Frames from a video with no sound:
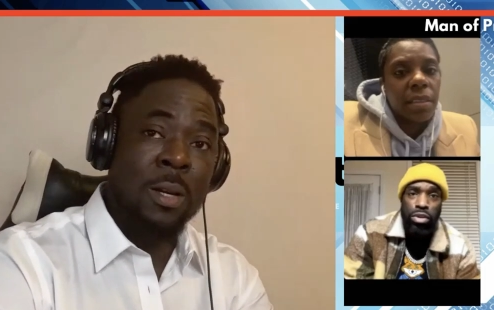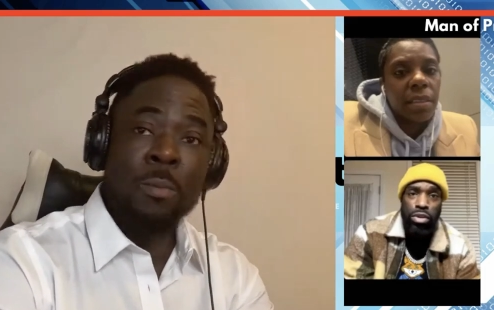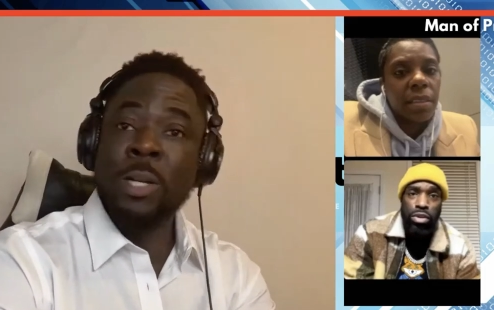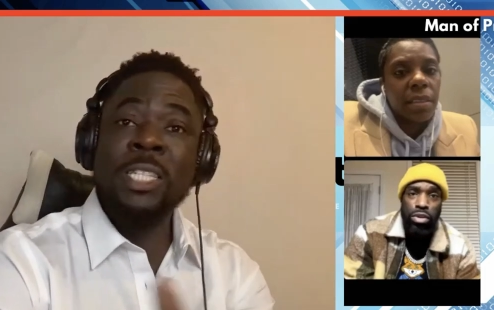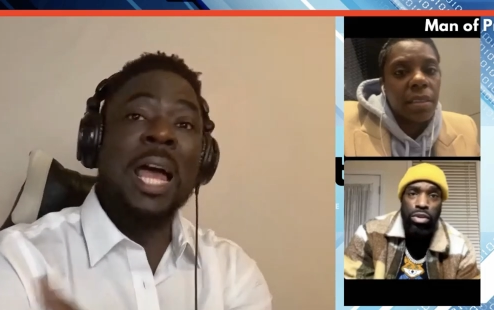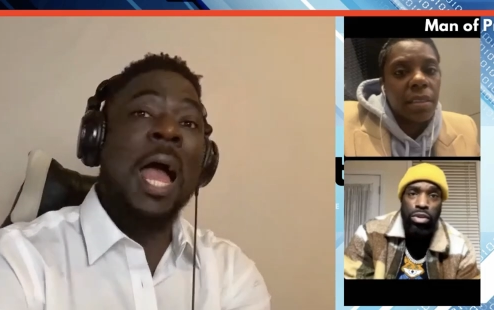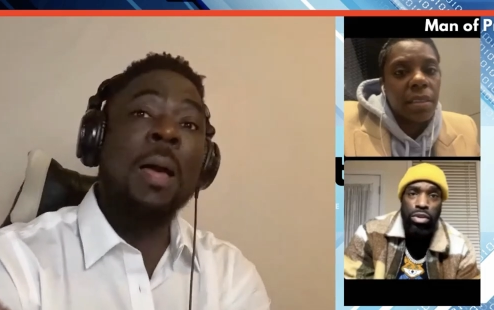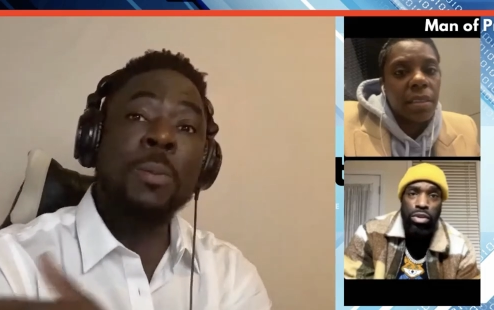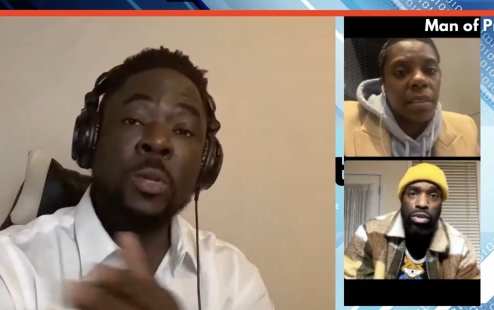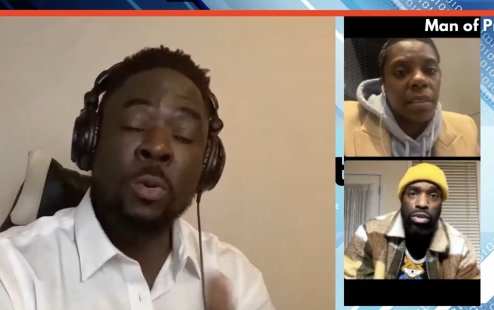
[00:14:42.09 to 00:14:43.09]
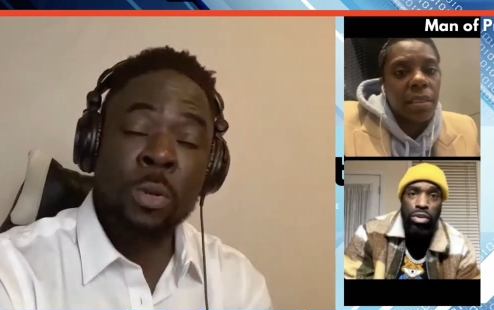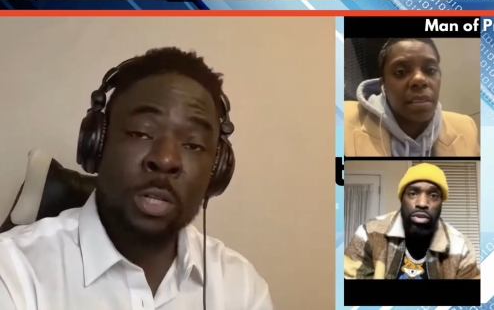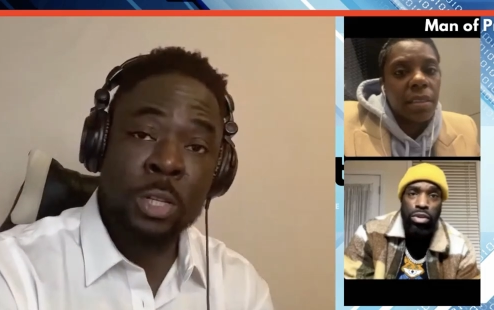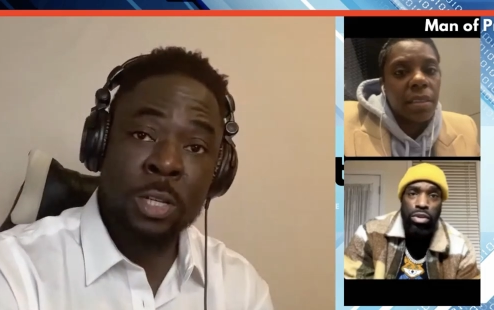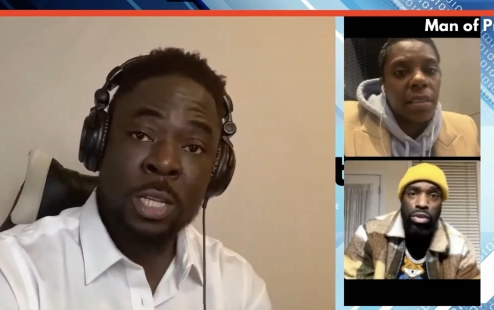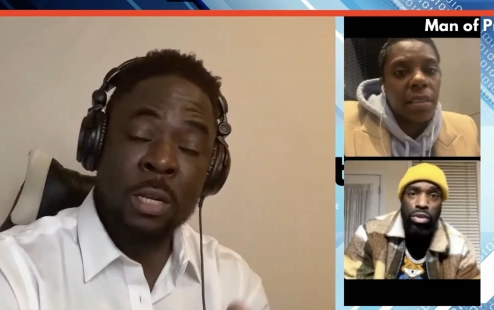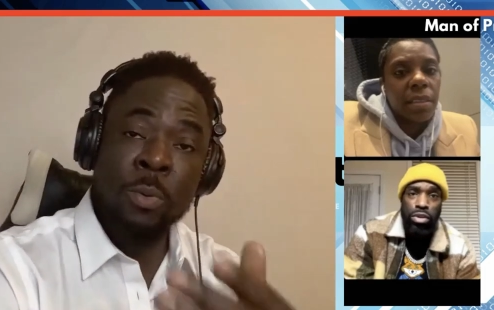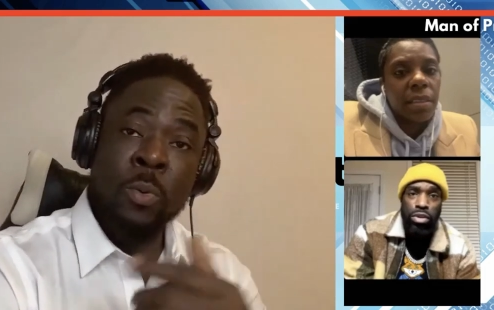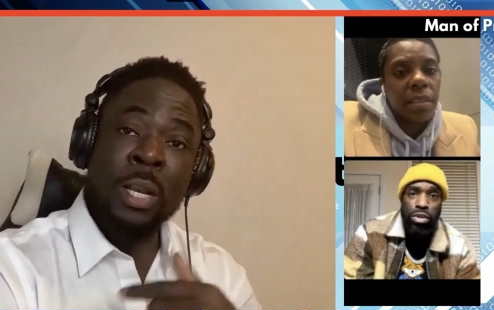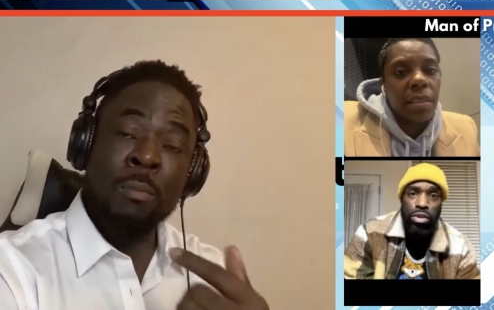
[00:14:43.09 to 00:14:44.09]
Speaker 1: But it's absolutely sustainable
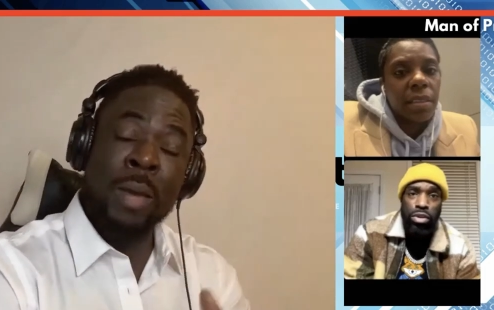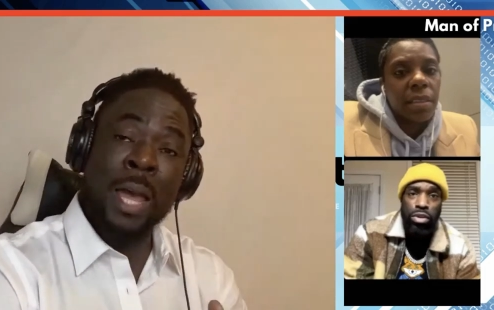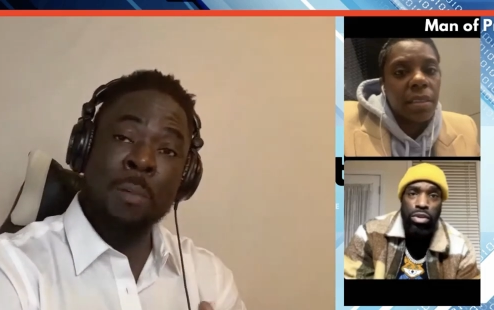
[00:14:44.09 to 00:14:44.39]
when a man,